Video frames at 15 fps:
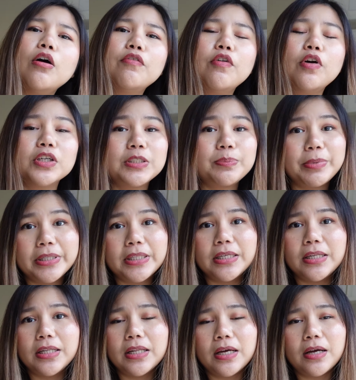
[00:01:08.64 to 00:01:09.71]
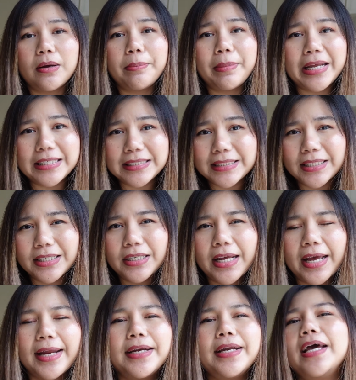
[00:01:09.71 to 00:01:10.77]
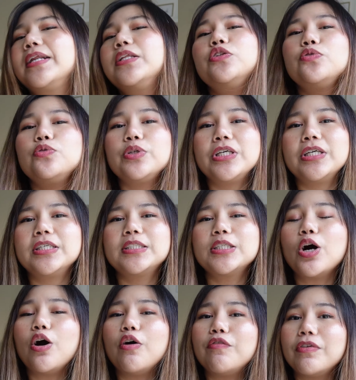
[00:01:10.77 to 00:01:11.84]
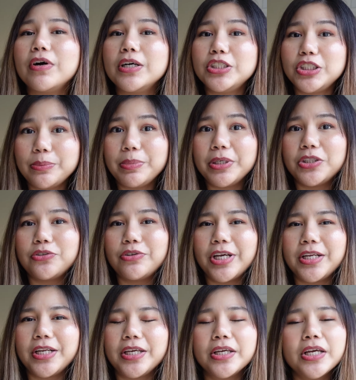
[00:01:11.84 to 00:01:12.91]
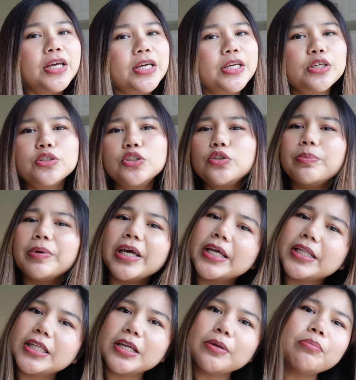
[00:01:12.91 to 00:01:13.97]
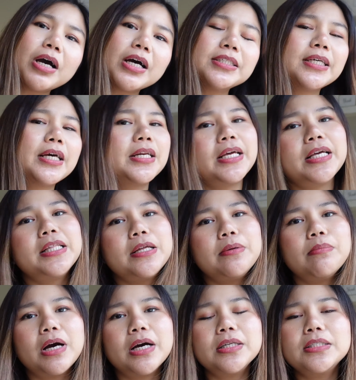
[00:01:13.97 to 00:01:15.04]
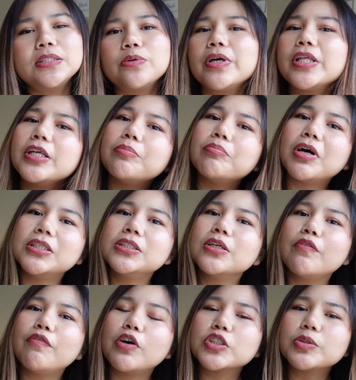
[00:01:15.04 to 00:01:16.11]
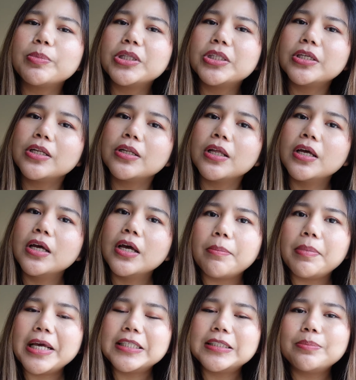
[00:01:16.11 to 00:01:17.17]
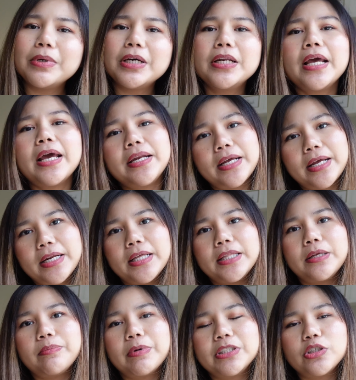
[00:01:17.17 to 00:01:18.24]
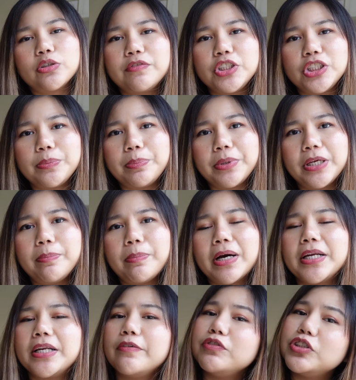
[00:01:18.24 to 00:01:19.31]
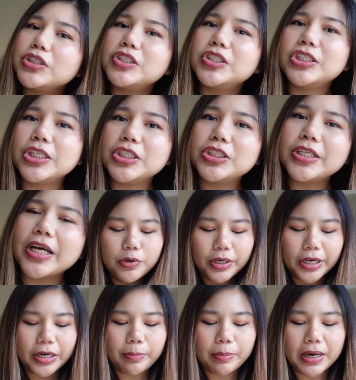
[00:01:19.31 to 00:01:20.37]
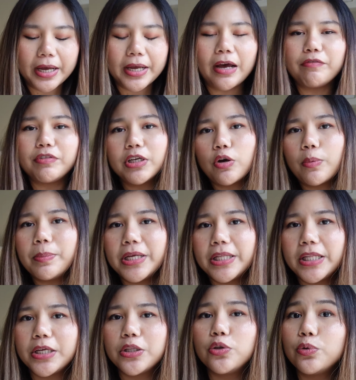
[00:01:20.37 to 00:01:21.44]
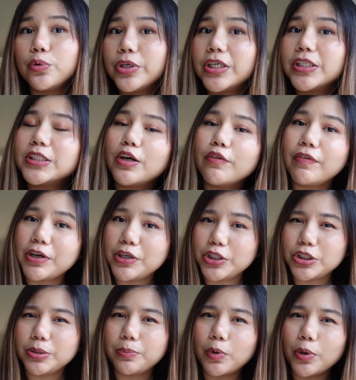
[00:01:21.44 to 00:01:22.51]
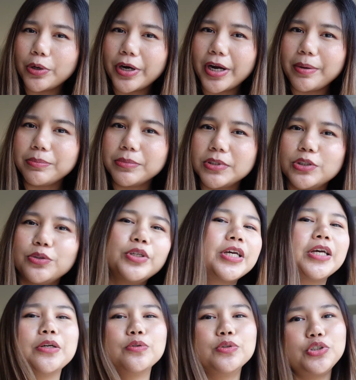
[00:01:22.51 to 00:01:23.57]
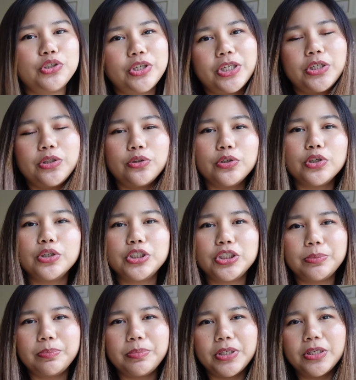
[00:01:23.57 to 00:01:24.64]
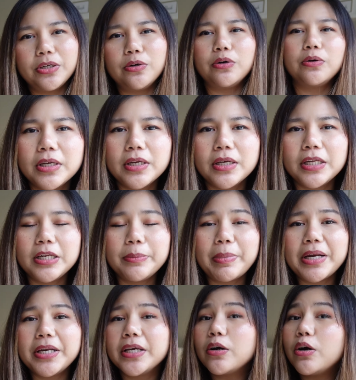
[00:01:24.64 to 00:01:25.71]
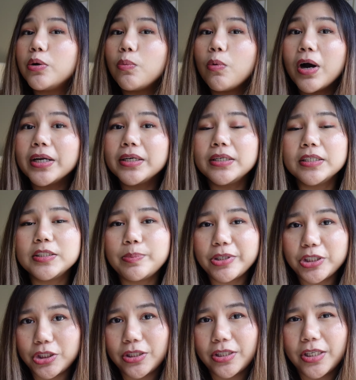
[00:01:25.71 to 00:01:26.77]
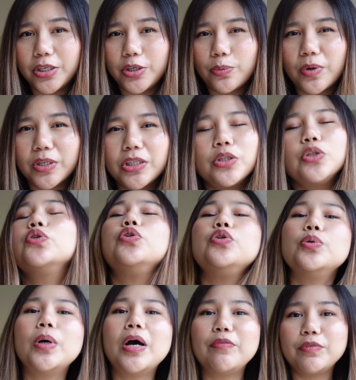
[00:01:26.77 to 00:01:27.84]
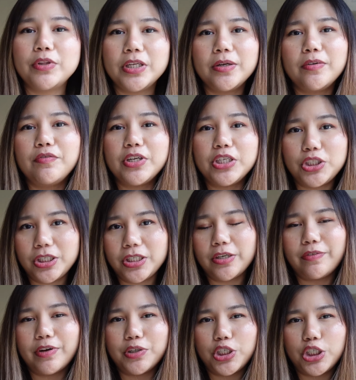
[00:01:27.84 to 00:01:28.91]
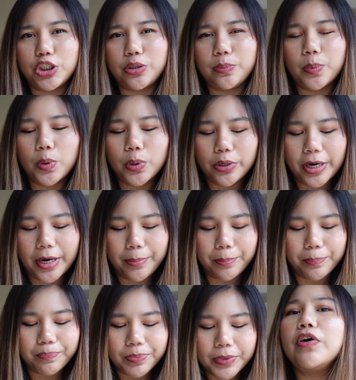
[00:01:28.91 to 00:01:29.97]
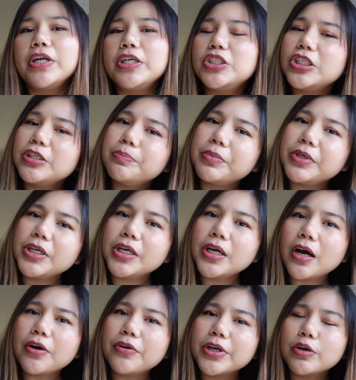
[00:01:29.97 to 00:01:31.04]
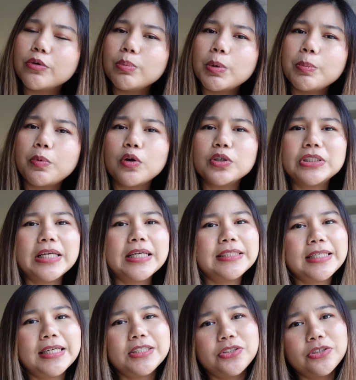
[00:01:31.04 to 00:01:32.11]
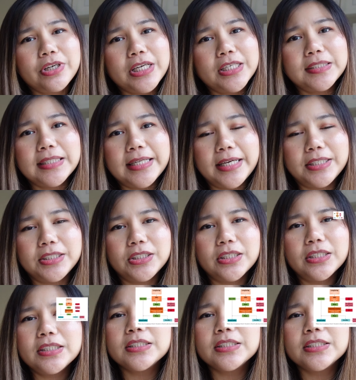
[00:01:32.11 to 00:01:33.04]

of hospital medicine and then 2 years of GP training. It used to be 18 months and 18 months, so 18 months of hospital placement and then 18 months of GP, but they've just changed that. You can apply after completing 2 years of foundation program, so you can go straight into your GP, or depending on what specialty you wanted to do after finishing the foundation program. For the GP recruitment process, there's 3 stages.